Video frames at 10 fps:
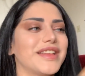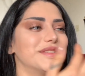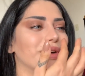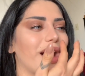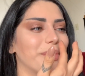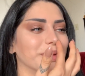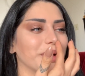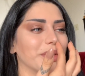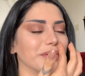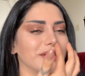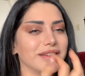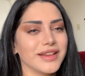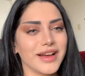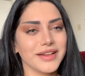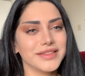to upload
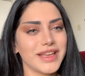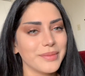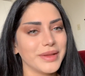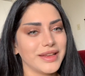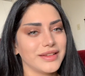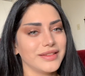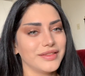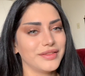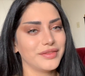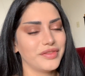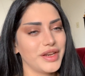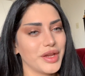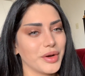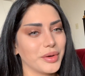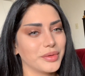a 10-minute
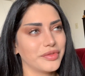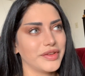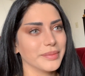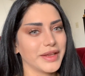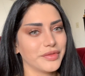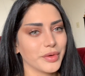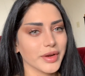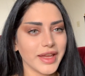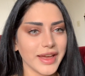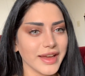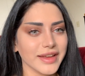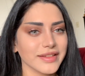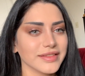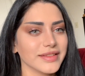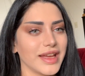video filmed at
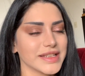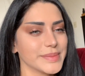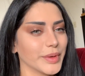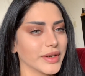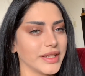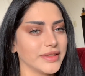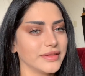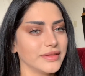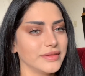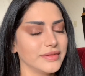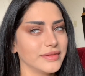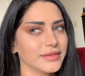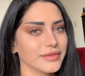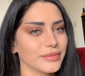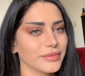4K, exported
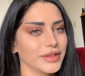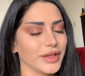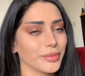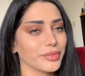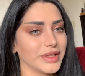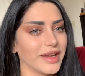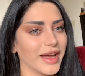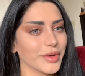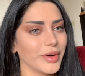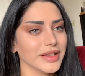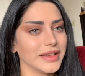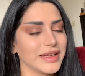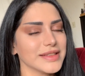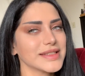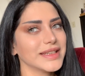really high
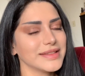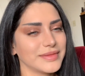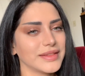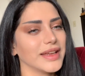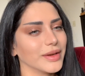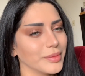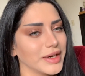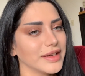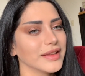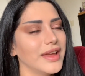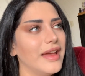quality, it's gonna take a while.